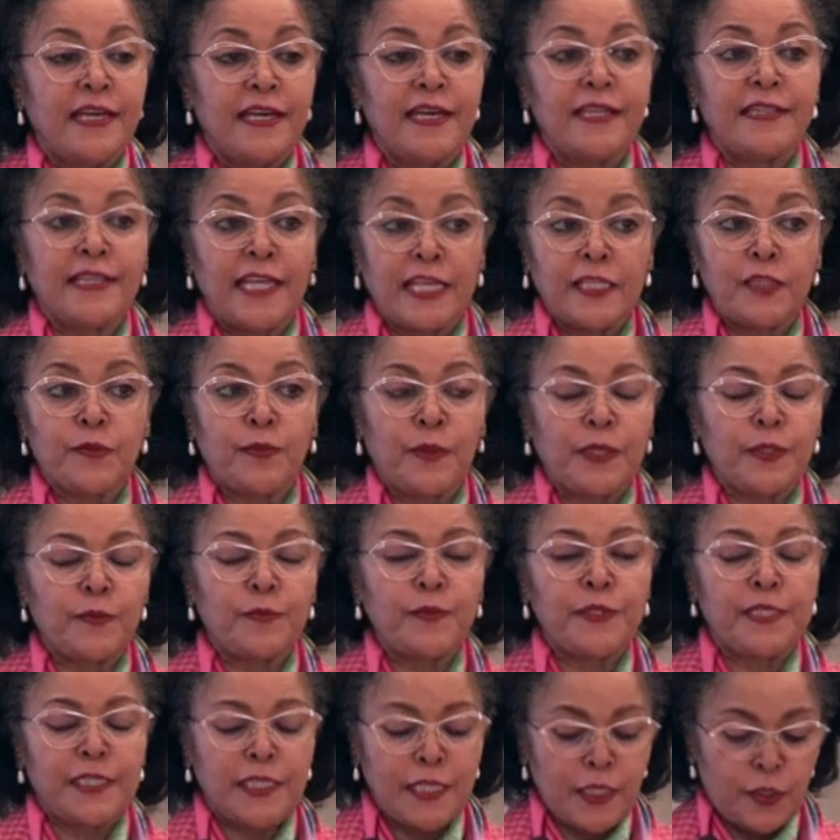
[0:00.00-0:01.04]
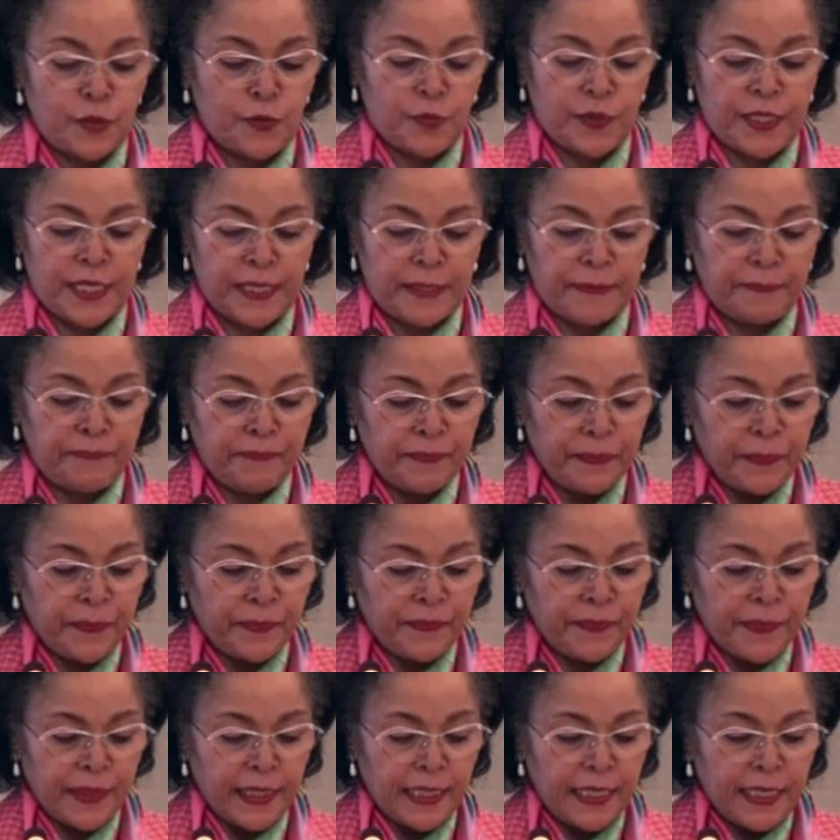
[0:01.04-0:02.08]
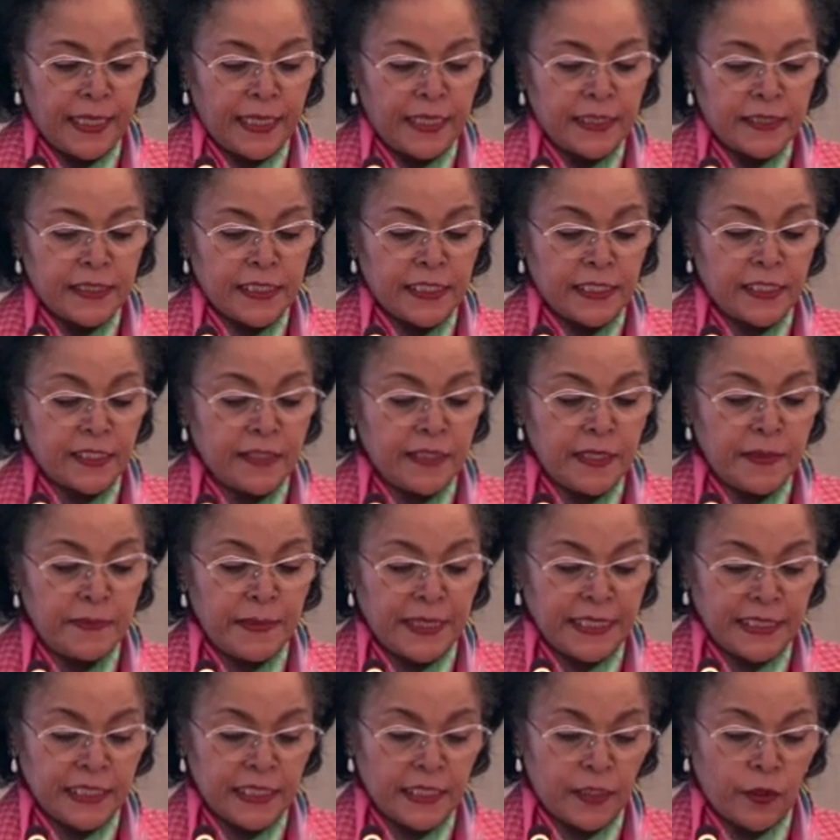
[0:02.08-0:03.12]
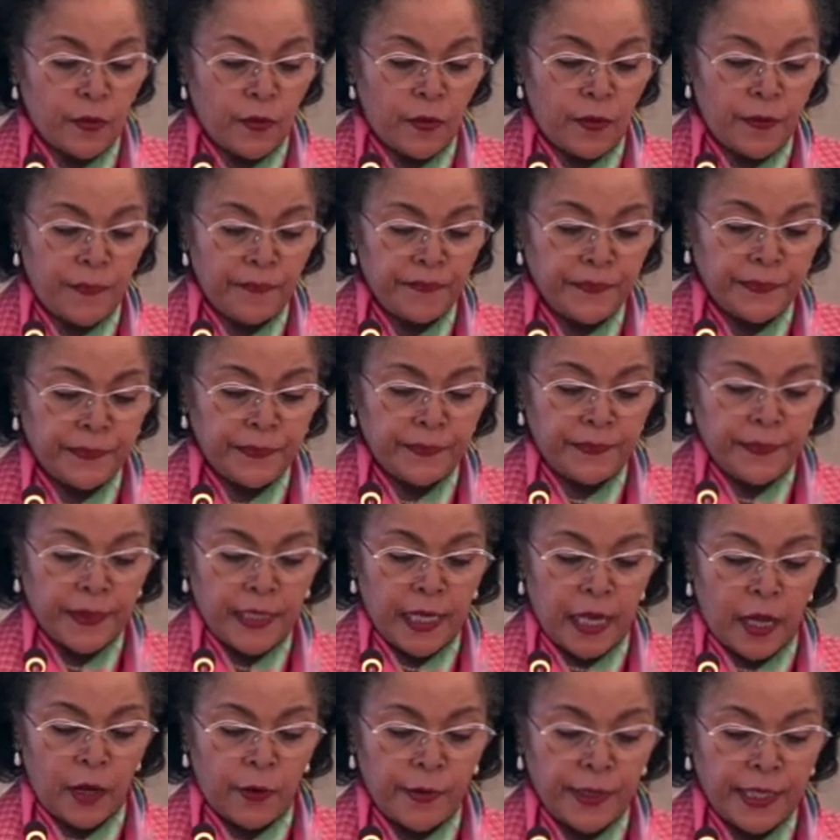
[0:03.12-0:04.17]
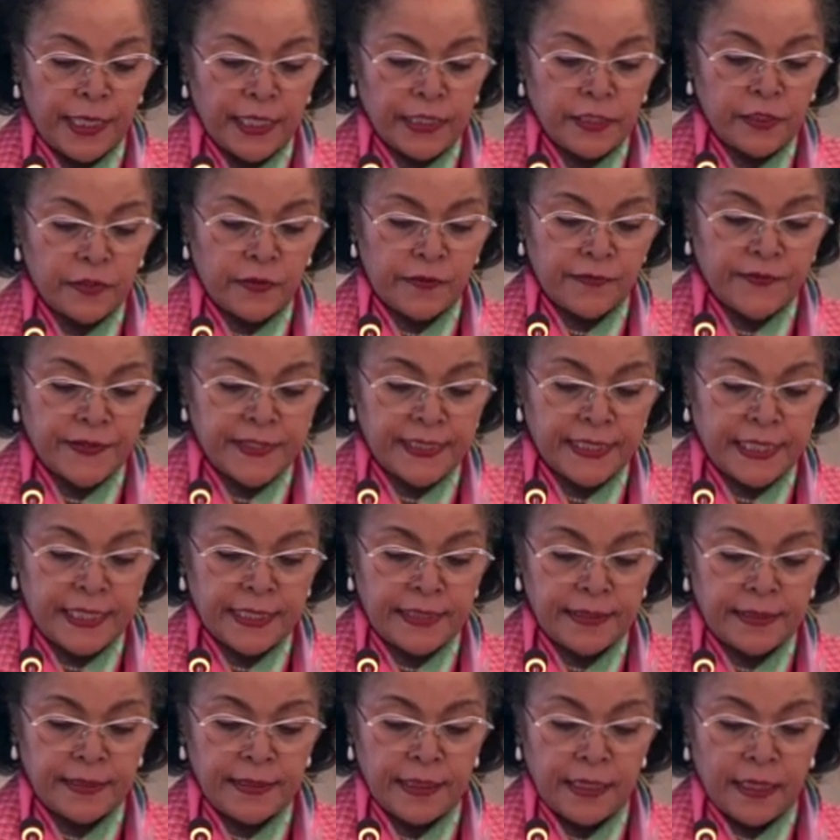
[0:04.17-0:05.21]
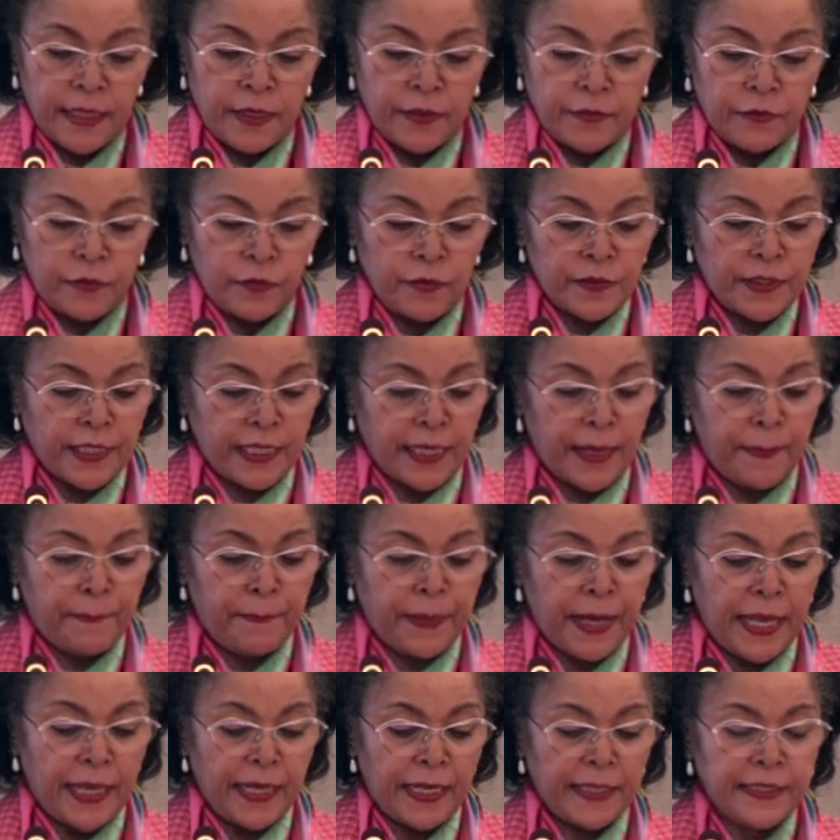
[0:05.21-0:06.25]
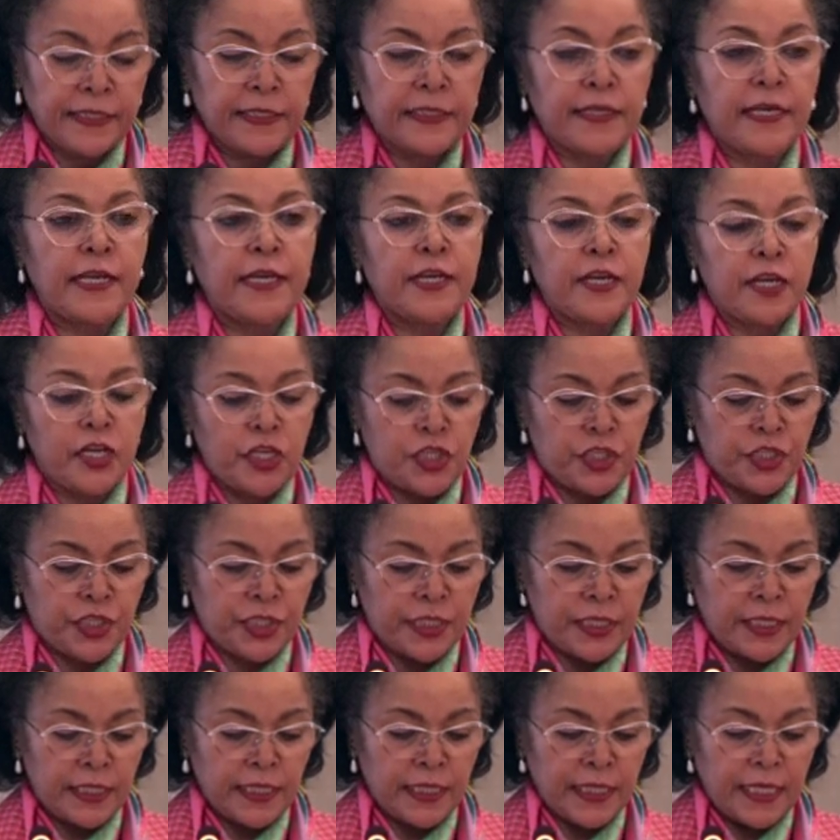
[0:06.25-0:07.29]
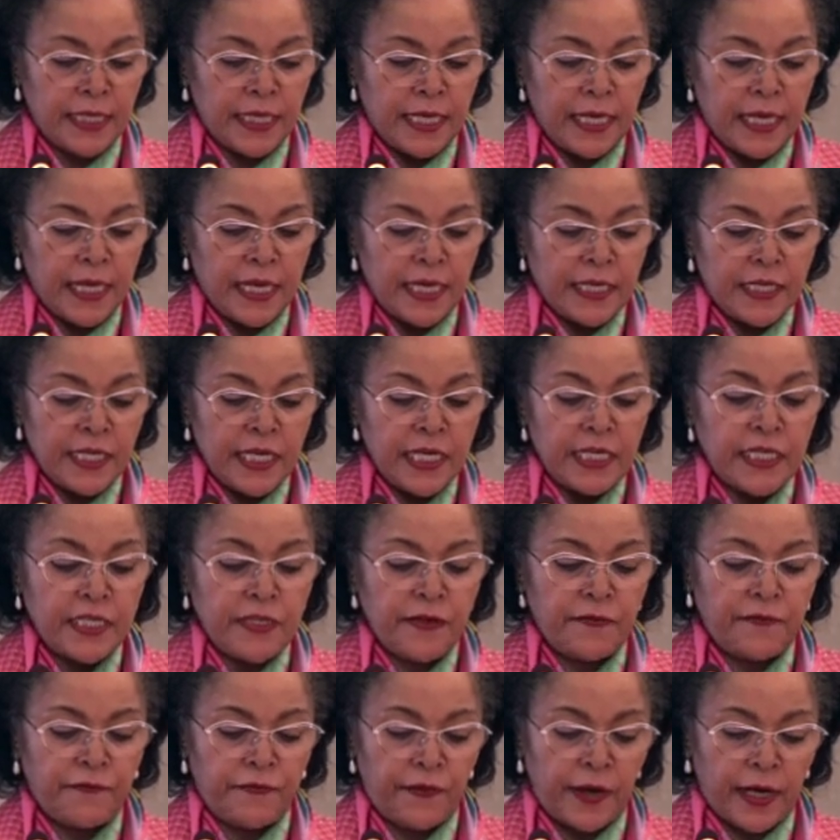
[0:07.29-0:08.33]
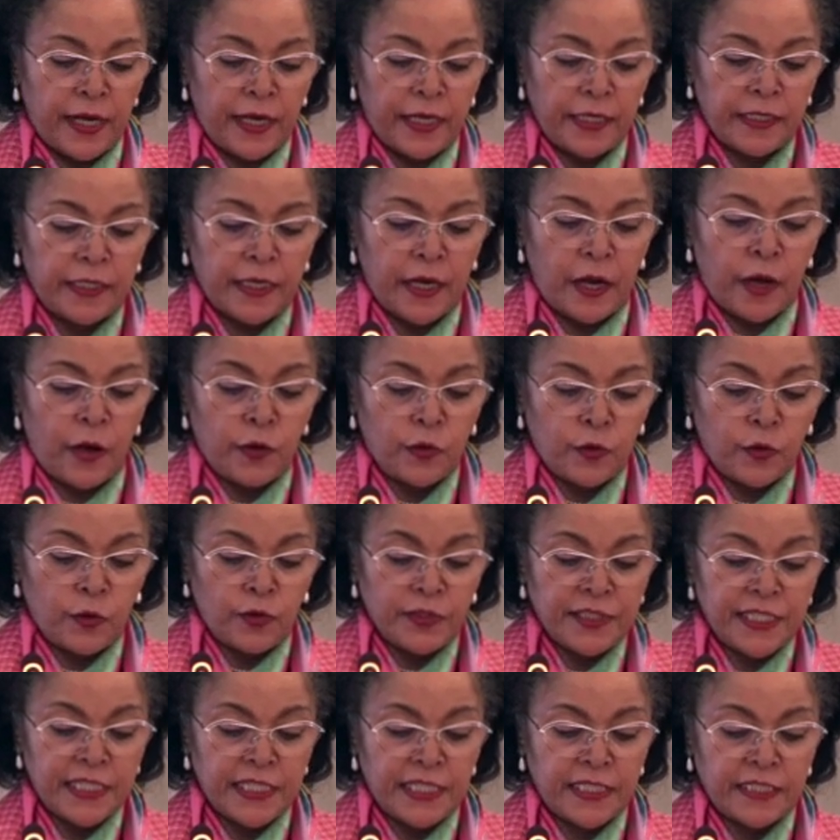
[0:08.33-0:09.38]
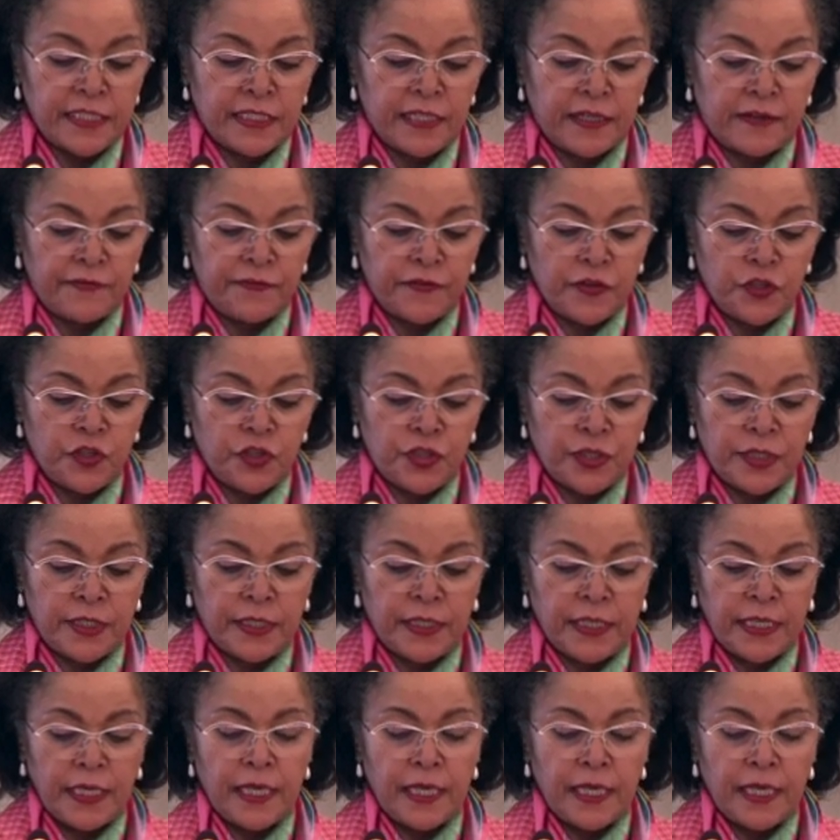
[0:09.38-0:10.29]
and that's what we see today. Just 3 months ago, our heads of state, through the Kampala Declaration, redefined our continental vision